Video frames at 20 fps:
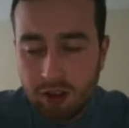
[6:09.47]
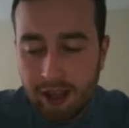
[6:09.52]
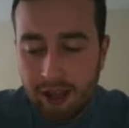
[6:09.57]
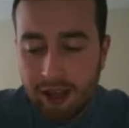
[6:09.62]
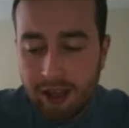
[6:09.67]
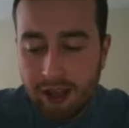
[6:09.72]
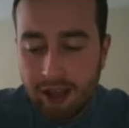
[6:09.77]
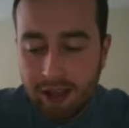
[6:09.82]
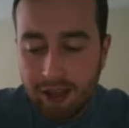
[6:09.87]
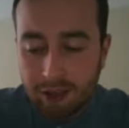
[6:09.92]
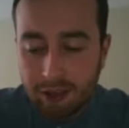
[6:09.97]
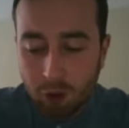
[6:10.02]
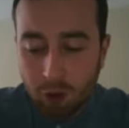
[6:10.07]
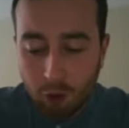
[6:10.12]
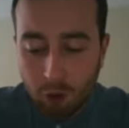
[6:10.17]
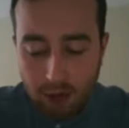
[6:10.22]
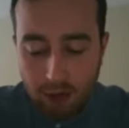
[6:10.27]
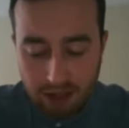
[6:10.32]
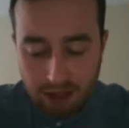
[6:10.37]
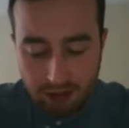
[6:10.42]
He'd
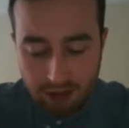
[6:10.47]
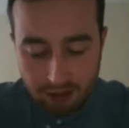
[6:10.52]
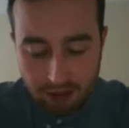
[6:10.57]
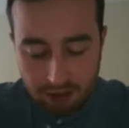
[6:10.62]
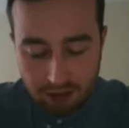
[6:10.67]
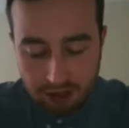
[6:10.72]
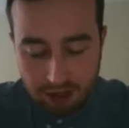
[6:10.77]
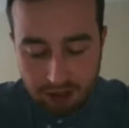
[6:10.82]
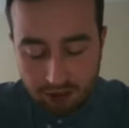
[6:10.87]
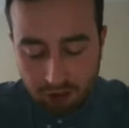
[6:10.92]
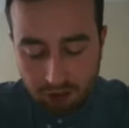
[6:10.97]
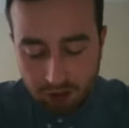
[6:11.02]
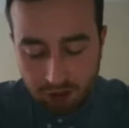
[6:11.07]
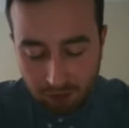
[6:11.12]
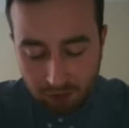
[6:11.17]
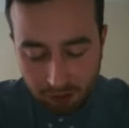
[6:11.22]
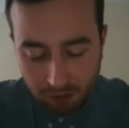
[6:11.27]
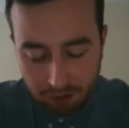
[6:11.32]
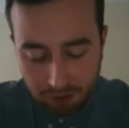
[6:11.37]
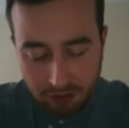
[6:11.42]
commented and said that
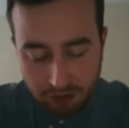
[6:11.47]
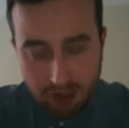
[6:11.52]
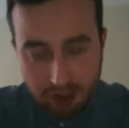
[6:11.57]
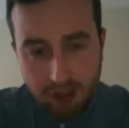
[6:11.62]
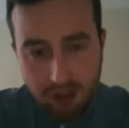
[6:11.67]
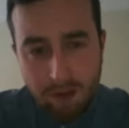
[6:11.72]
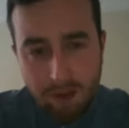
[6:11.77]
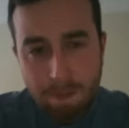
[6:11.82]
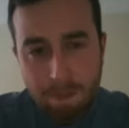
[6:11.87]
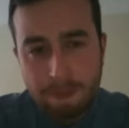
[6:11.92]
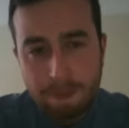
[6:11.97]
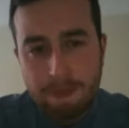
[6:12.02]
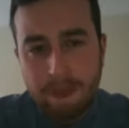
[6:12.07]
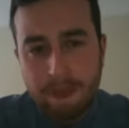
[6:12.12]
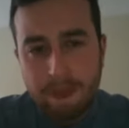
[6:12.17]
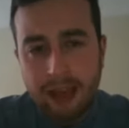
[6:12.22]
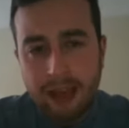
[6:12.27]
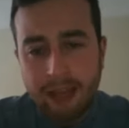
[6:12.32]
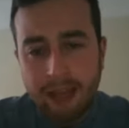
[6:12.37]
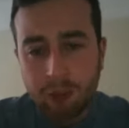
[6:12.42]
Jim Murphy
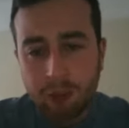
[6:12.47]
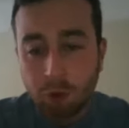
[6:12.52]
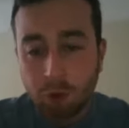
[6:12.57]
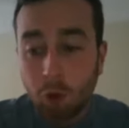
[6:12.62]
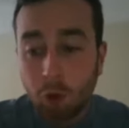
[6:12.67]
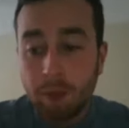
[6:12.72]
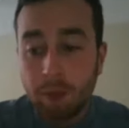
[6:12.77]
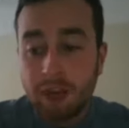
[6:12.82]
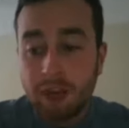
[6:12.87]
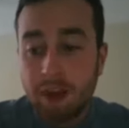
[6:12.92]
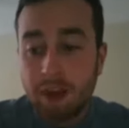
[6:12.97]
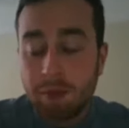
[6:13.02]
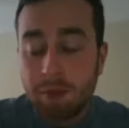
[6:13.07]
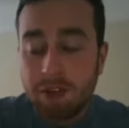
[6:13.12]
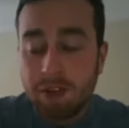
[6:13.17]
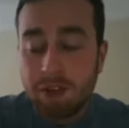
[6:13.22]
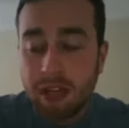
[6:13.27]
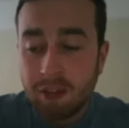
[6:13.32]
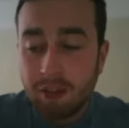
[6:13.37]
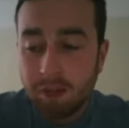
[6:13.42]
could not be a
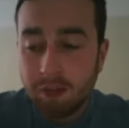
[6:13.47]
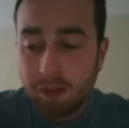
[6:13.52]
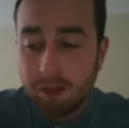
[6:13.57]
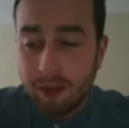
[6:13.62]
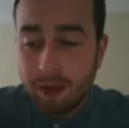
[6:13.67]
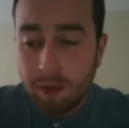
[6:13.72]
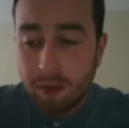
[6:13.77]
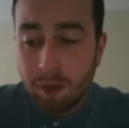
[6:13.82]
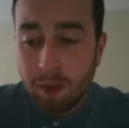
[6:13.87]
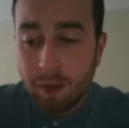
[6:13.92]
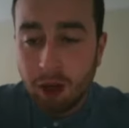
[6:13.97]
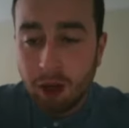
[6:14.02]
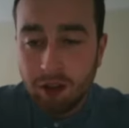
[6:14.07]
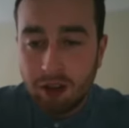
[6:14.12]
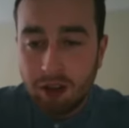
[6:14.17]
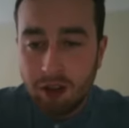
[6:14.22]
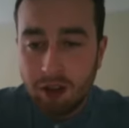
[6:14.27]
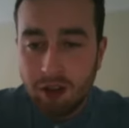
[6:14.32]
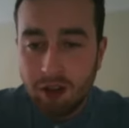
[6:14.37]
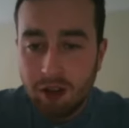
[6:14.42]
representative of the Labour
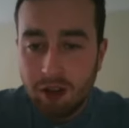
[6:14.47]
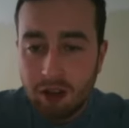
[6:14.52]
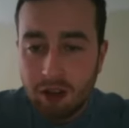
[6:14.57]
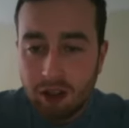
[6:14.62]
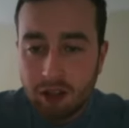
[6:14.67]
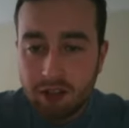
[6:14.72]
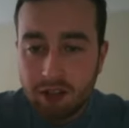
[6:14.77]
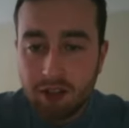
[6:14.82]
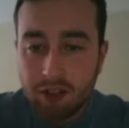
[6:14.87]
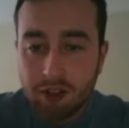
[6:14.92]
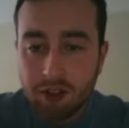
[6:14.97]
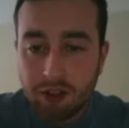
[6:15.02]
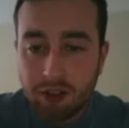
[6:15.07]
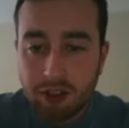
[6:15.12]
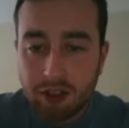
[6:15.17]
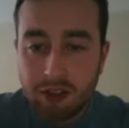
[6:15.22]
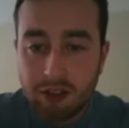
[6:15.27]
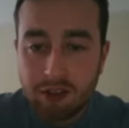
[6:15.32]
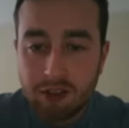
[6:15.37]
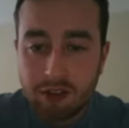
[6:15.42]
Party, considering
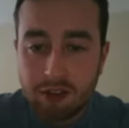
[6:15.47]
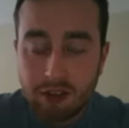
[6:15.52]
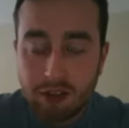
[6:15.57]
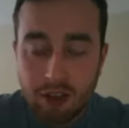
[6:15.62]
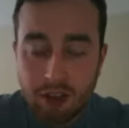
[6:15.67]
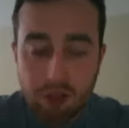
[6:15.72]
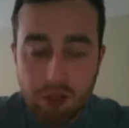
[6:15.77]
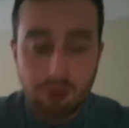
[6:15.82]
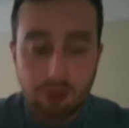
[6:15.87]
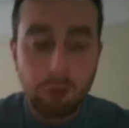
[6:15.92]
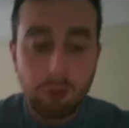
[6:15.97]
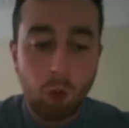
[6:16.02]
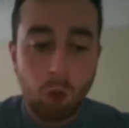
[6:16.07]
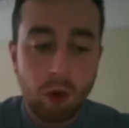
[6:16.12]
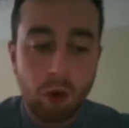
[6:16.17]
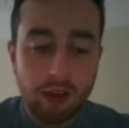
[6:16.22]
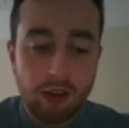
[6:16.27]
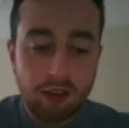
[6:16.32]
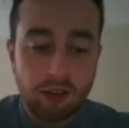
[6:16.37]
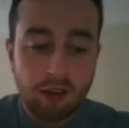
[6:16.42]
he's
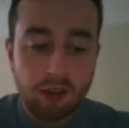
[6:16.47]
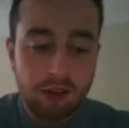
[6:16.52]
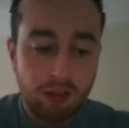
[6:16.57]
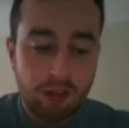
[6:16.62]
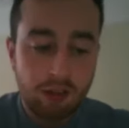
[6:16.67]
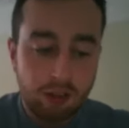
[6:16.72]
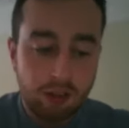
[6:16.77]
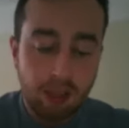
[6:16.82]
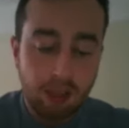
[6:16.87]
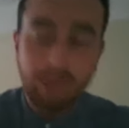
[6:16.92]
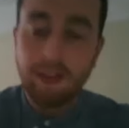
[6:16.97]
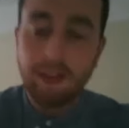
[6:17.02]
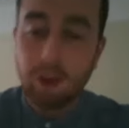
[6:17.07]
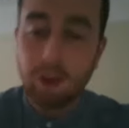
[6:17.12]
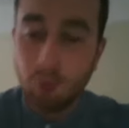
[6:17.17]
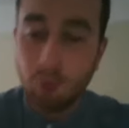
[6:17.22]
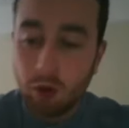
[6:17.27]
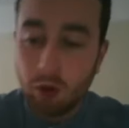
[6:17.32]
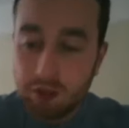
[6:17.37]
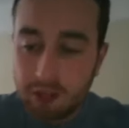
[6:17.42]
supported illegal
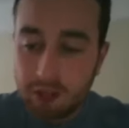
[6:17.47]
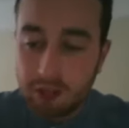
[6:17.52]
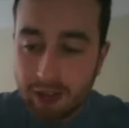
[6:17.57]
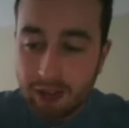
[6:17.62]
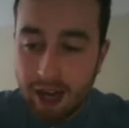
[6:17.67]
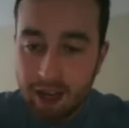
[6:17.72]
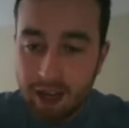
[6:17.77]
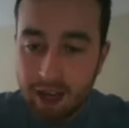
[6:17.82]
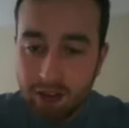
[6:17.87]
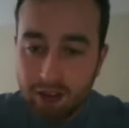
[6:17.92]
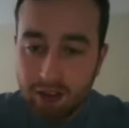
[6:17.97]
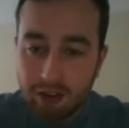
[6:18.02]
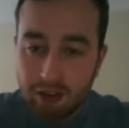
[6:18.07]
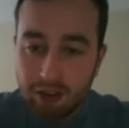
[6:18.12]
wars in Iraq,